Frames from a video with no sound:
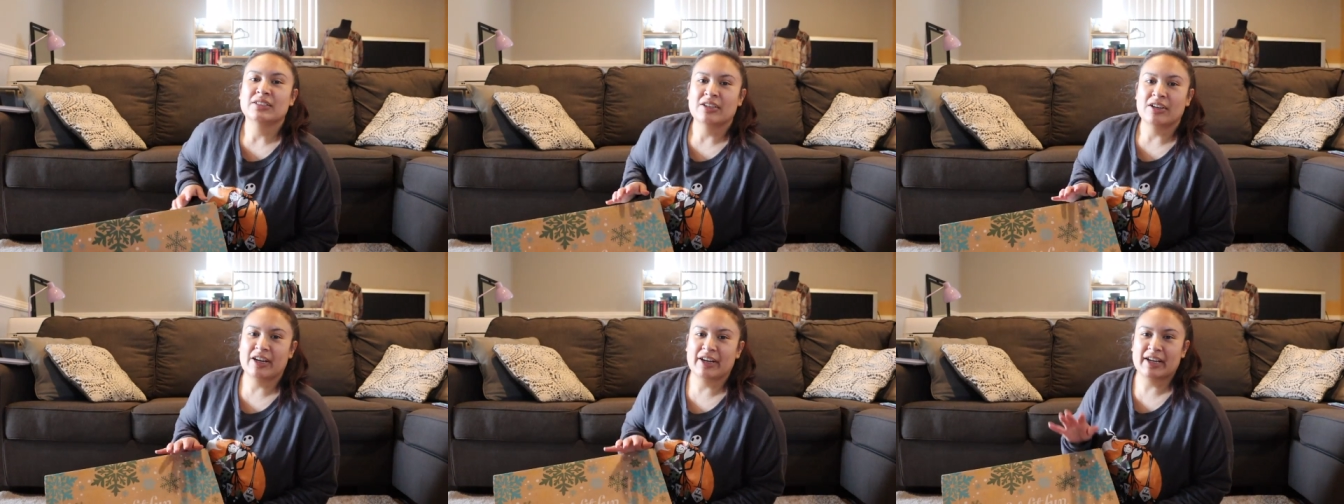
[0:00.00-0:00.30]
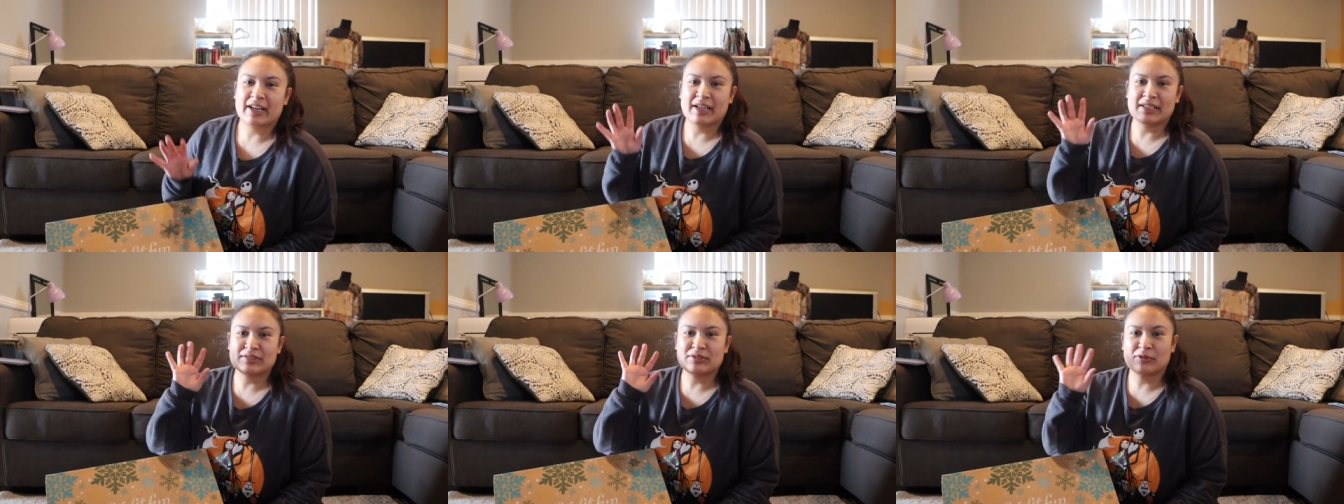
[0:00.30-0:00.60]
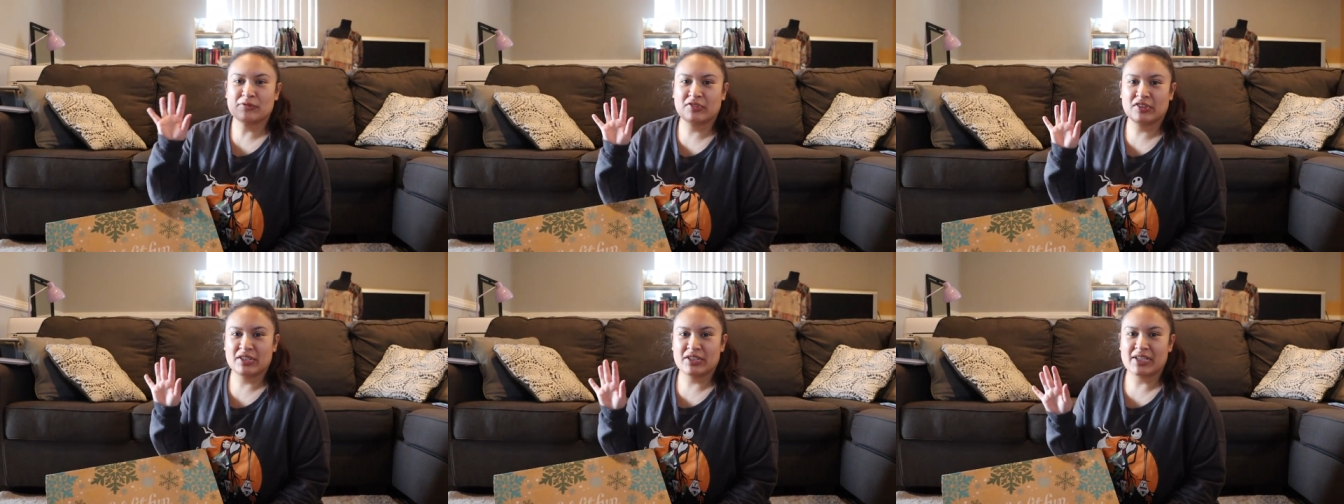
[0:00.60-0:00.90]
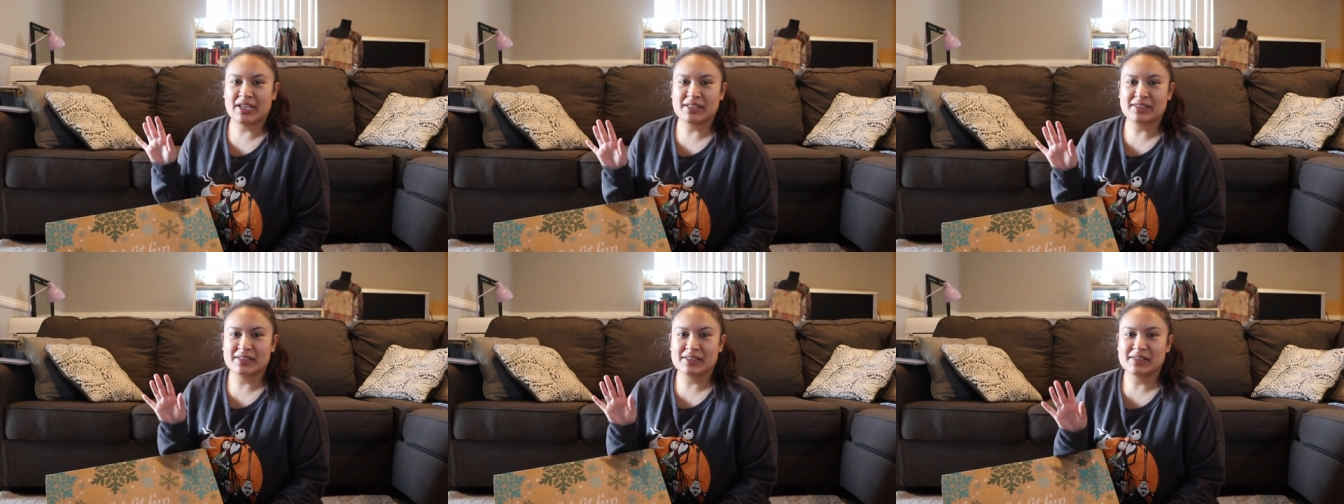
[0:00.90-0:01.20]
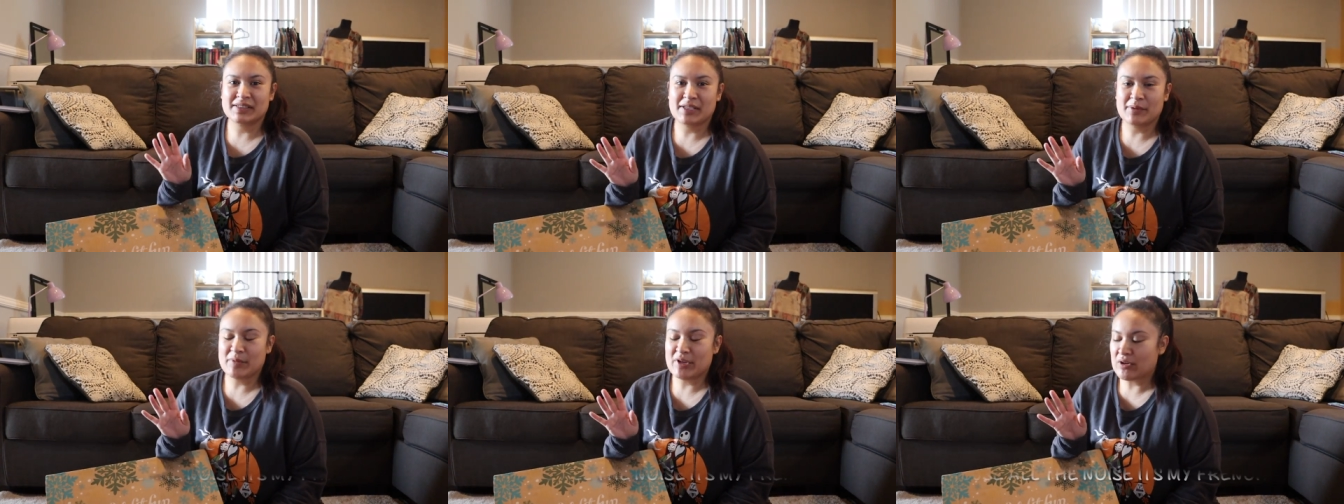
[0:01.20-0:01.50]
right, guys, hopefully you guys
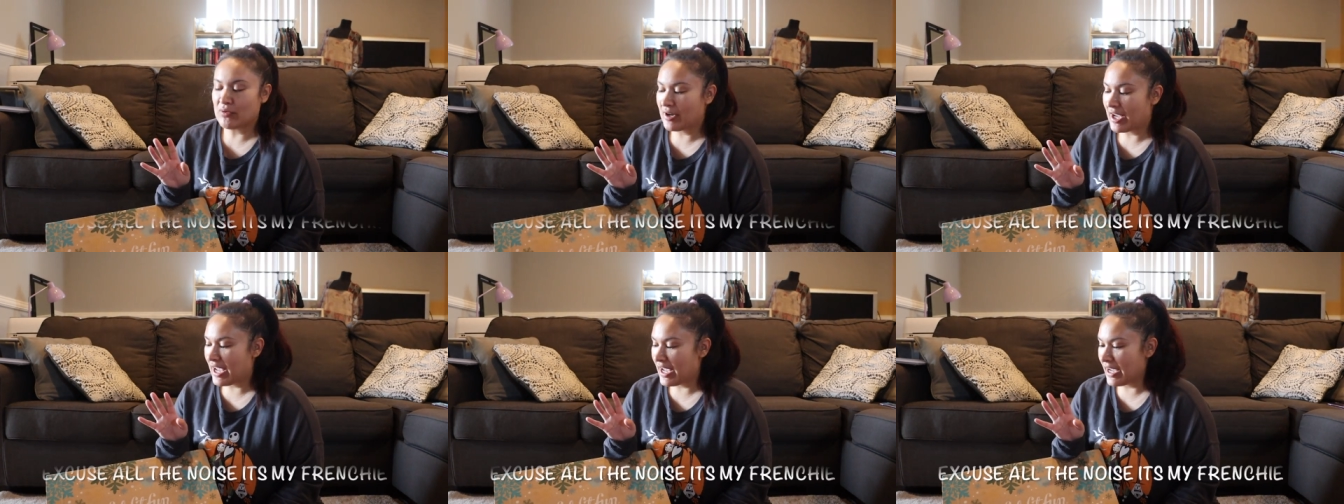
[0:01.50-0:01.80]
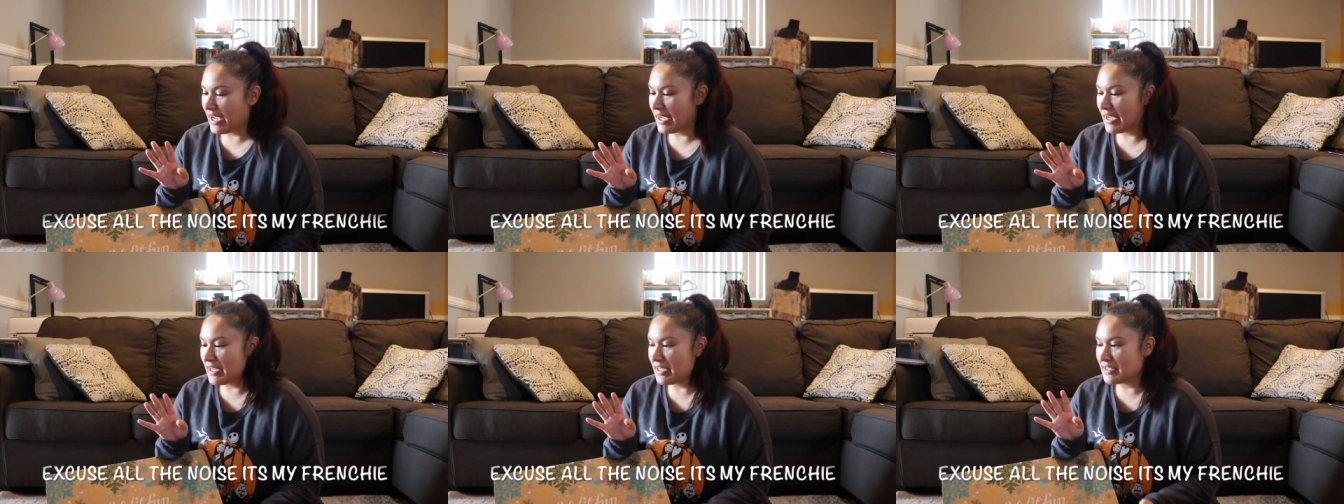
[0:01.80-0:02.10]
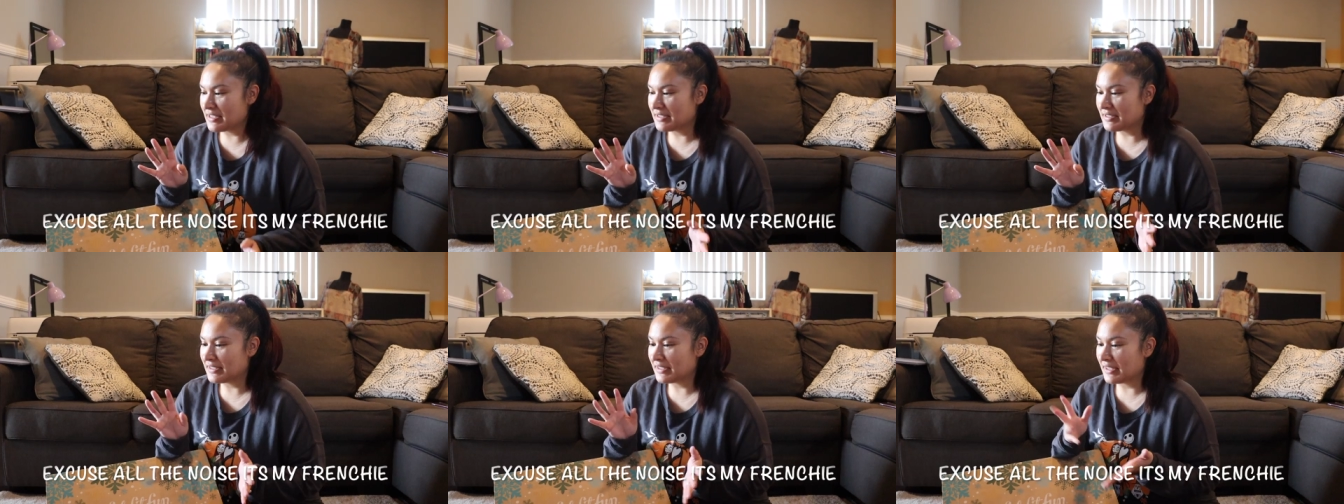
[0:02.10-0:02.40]
can see me okay,